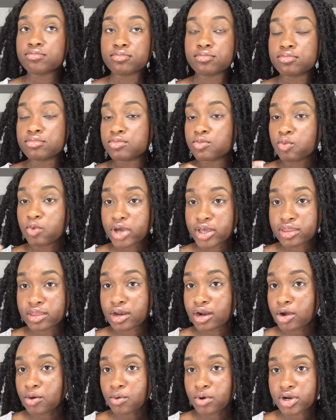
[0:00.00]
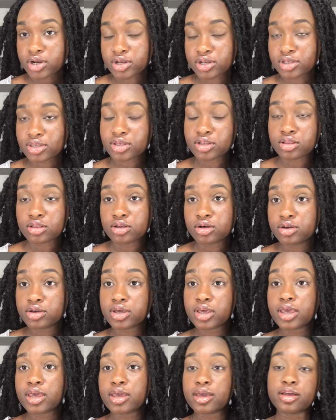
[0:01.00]
way that I wanted it to look,
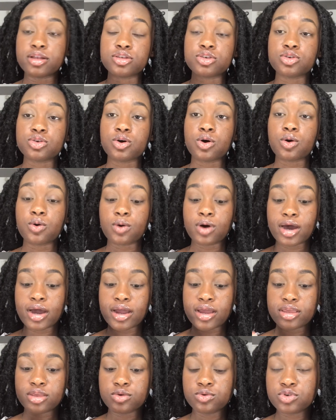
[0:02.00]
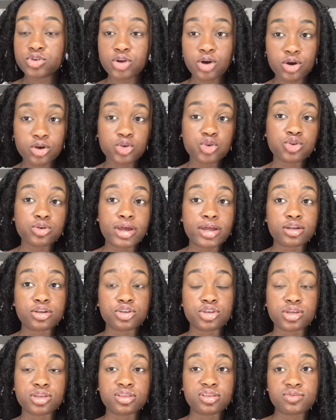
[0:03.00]
and so I used her
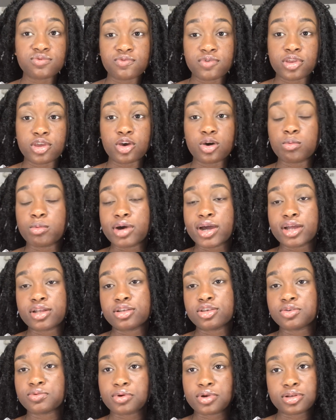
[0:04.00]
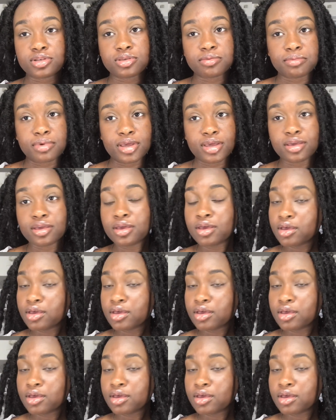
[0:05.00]
strategy in this video, but I just wanted to make